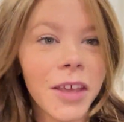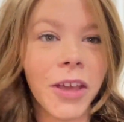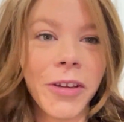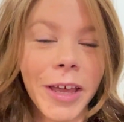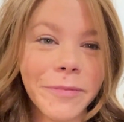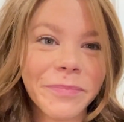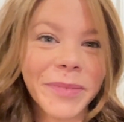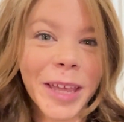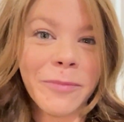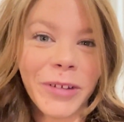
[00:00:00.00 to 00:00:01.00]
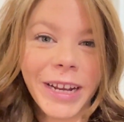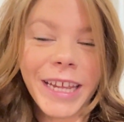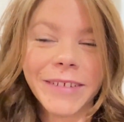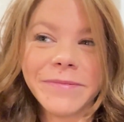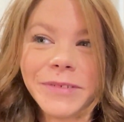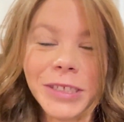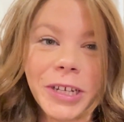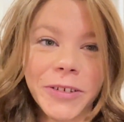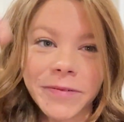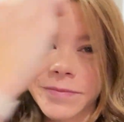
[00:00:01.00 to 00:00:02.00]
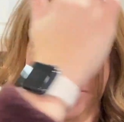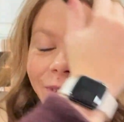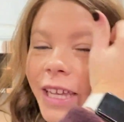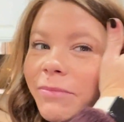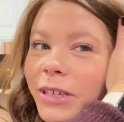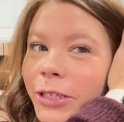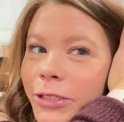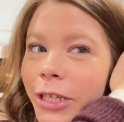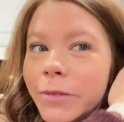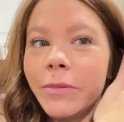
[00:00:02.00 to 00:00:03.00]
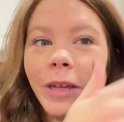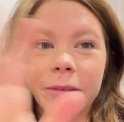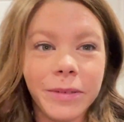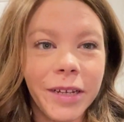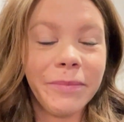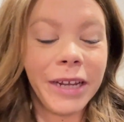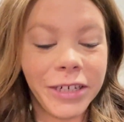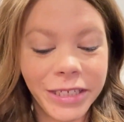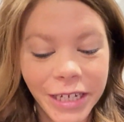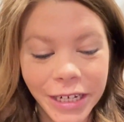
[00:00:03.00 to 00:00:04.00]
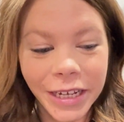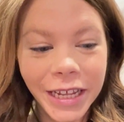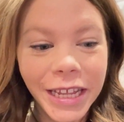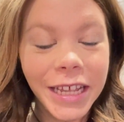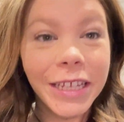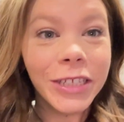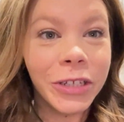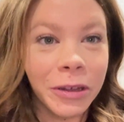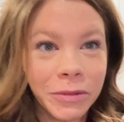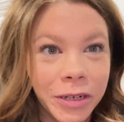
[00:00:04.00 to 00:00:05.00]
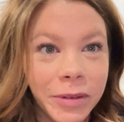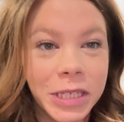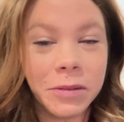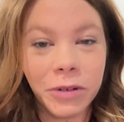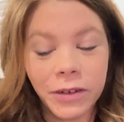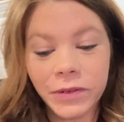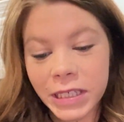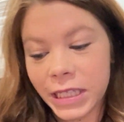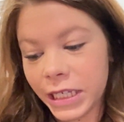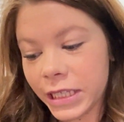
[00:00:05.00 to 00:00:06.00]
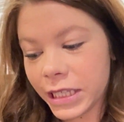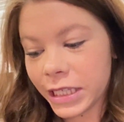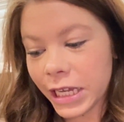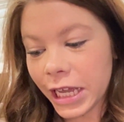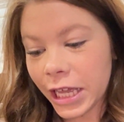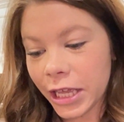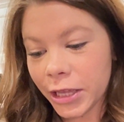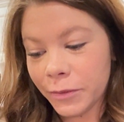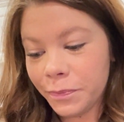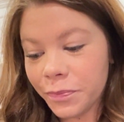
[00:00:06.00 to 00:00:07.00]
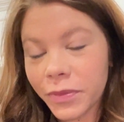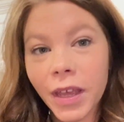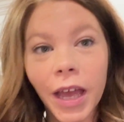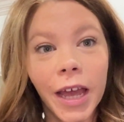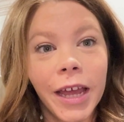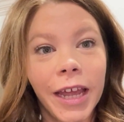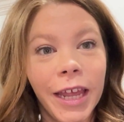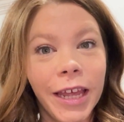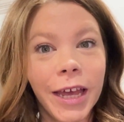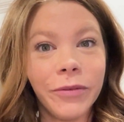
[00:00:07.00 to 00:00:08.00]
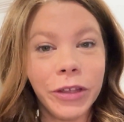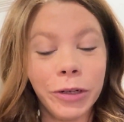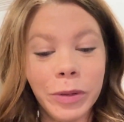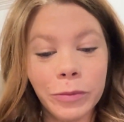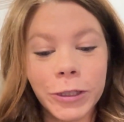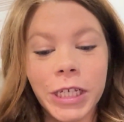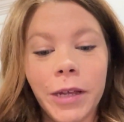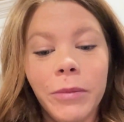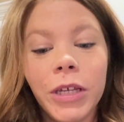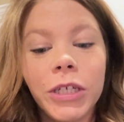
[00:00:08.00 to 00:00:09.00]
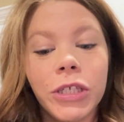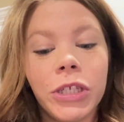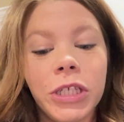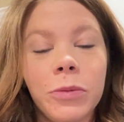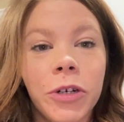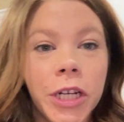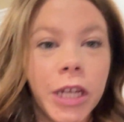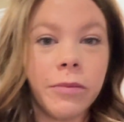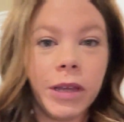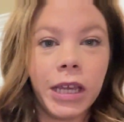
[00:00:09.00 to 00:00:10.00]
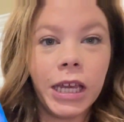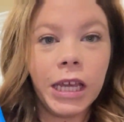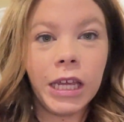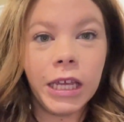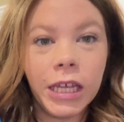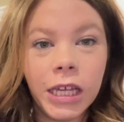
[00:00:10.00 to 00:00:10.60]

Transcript: Okay, I'm ready to go. I have my clothes on, my makeup's done, my hair's done. So I'm gonna make some breakfast since um, I have a little bit more time. So this morning I'm making